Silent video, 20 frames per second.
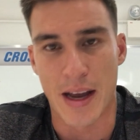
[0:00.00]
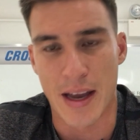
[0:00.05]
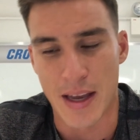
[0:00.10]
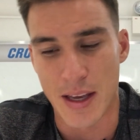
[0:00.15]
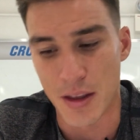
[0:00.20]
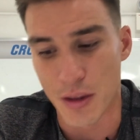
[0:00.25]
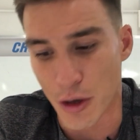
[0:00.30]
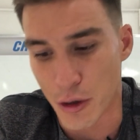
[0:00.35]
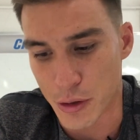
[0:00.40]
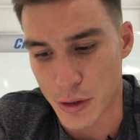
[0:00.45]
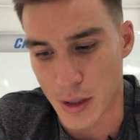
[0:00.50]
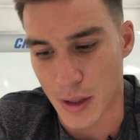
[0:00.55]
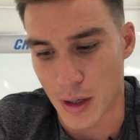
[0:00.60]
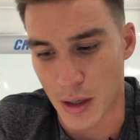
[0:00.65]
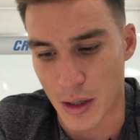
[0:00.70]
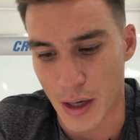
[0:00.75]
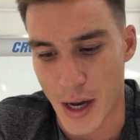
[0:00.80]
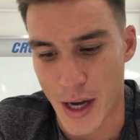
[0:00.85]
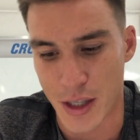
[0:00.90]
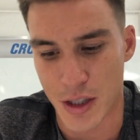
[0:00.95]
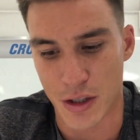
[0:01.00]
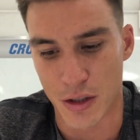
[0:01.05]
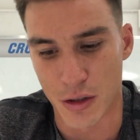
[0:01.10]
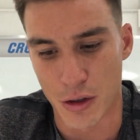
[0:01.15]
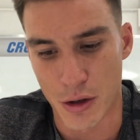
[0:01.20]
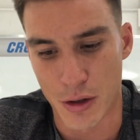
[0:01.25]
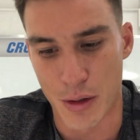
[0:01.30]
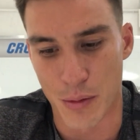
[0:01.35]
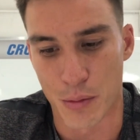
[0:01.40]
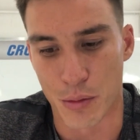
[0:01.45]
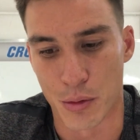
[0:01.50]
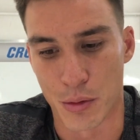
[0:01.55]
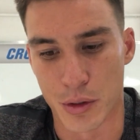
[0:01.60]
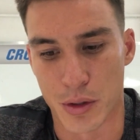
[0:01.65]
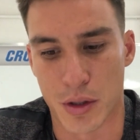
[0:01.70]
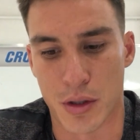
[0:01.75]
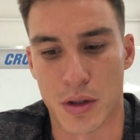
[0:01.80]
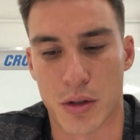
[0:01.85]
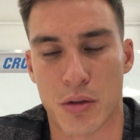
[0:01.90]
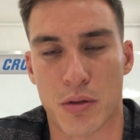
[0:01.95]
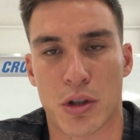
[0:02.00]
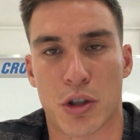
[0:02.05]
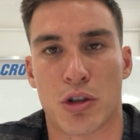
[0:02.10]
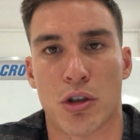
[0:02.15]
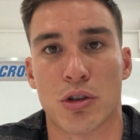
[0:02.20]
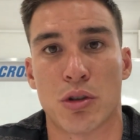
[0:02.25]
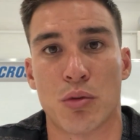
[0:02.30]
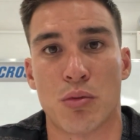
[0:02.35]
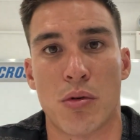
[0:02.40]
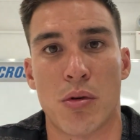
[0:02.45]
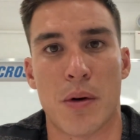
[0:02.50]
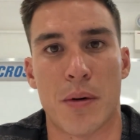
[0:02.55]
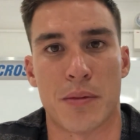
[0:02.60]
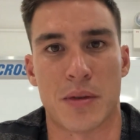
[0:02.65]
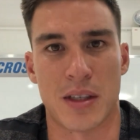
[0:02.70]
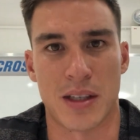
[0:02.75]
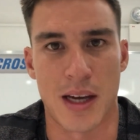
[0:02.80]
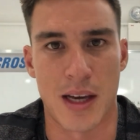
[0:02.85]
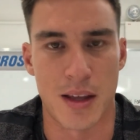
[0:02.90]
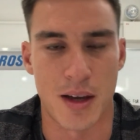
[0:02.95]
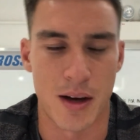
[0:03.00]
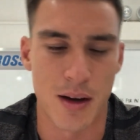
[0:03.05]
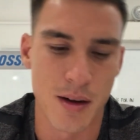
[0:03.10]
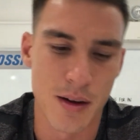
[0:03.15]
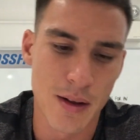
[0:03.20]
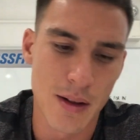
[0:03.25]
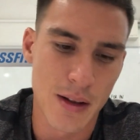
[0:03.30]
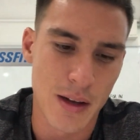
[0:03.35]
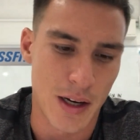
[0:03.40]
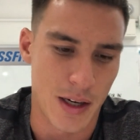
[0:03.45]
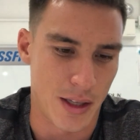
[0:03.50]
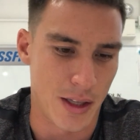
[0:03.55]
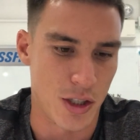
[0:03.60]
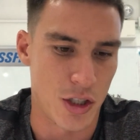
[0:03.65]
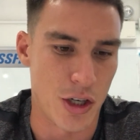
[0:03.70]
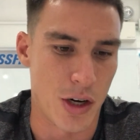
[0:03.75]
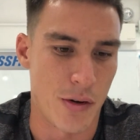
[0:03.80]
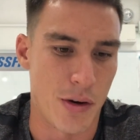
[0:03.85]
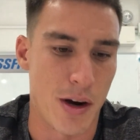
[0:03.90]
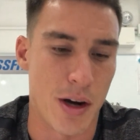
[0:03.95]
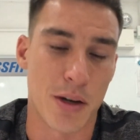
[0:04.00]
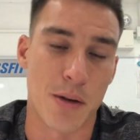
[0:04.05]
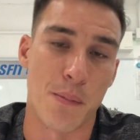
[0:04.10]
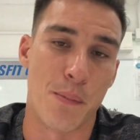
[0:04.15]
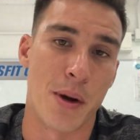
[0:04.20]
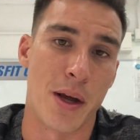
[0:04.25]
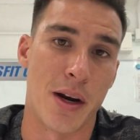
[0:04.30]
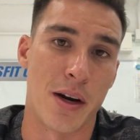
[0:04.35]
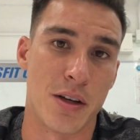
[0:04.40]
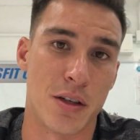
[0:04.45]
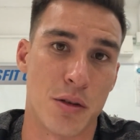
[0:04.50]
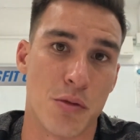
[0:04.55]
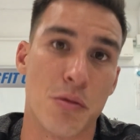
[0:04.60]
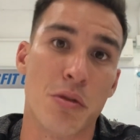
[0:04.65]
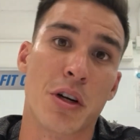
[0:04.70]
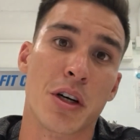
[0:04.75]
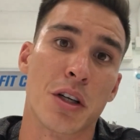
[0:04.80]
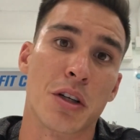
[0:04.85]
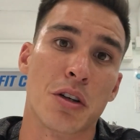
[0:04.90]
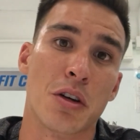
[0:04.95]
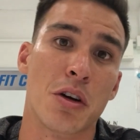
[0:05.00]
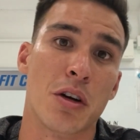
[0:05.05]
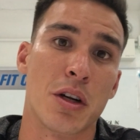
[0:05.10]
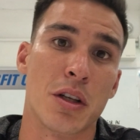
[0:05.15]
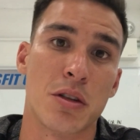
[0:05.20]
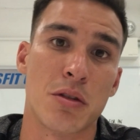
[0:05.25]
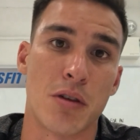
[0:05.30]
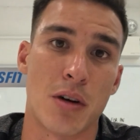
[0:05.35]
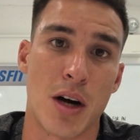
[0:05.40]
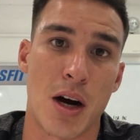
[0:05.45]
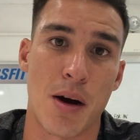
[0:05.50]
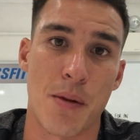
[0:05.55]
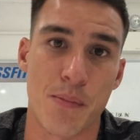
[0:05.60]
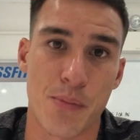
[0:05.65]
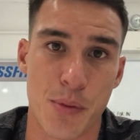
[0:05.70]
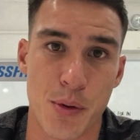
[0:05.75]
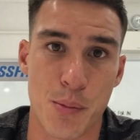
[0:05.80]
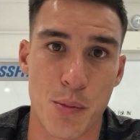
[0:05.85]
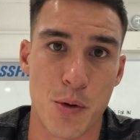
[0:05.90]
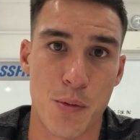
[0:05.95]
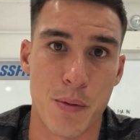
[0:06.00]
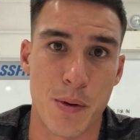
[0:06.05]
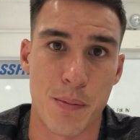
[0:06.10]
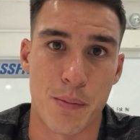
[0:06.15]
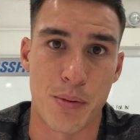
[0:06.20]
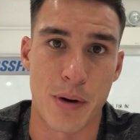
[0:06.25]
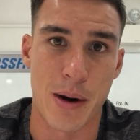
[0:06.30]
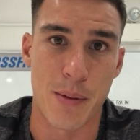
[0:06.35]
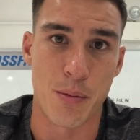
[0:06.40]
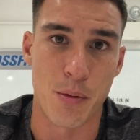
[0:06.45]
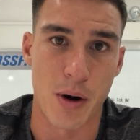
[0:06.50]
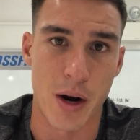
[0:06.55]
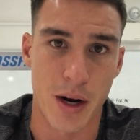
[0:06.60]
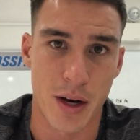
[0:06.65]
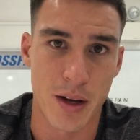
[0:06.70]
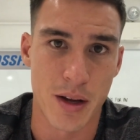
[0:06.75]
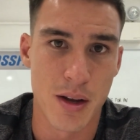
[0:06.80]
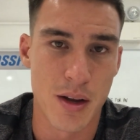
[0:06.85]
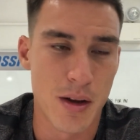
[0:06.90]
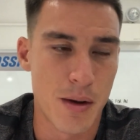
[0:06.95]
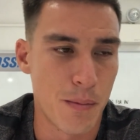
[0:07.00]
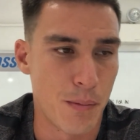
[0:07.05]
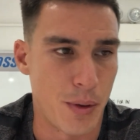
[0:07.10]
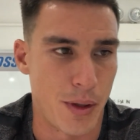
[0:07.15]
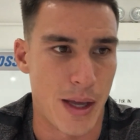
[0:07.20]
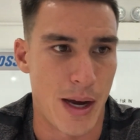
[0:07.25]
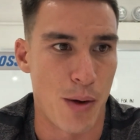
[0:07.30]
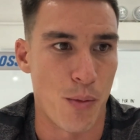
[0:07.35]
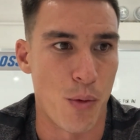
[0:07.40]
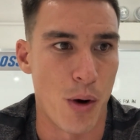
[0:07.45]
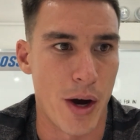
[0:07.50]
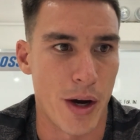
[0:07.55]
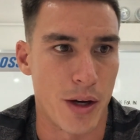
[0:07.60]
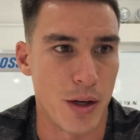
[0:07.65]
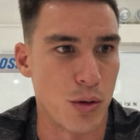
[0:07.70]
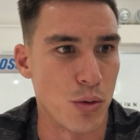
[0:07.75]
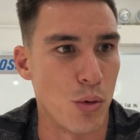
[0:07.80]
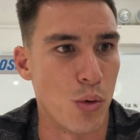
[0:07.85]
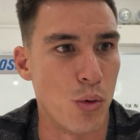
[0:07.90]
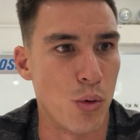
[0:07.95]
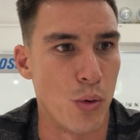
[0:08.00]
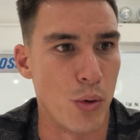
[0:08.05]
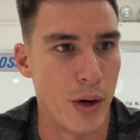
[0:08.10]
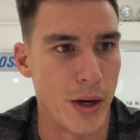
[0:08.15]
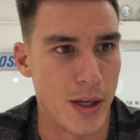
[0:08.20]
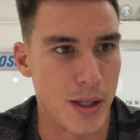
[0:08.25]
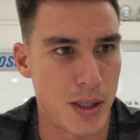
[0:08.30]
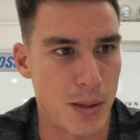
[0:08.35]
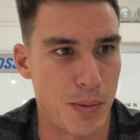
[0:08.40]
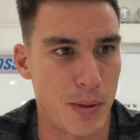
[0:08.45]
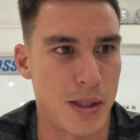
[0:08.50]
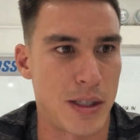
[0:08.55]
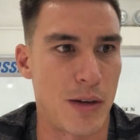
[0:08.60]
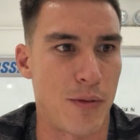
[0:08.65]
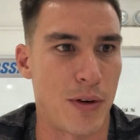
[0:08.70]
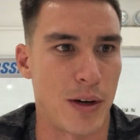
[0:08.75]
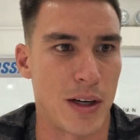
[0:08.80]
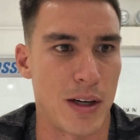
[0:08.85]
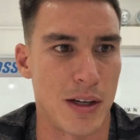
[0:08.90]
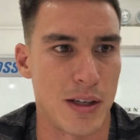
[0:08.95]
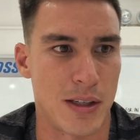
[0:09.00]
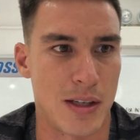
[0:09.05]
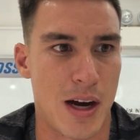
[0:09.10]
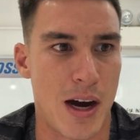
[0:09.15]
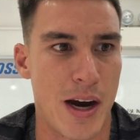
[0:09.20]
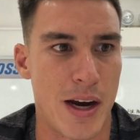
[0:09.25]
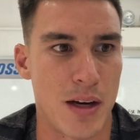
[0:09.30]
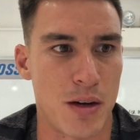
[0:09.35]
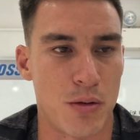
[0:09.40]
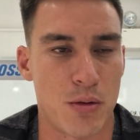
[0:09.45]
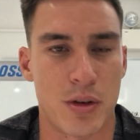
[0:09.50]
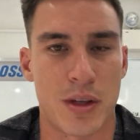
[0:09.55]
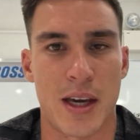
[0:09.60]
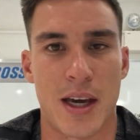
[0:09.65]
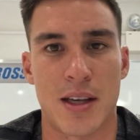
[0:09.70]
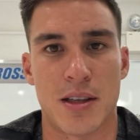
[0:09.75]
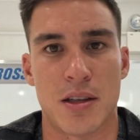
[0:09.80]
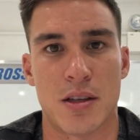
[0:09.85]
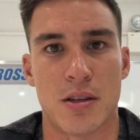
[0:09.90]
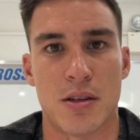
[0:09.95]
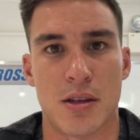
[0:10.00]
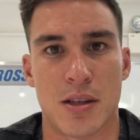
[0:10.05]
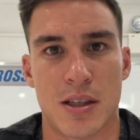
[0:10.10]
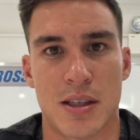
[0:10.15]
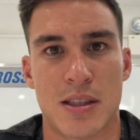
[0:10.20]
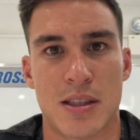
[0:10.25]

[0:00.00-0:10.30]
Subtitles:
In those in class, you know that we're always going to do a structured warm-up together. I think generally our competitors are really good at doing the movement prep work, but that work is always specifically designed or catered to the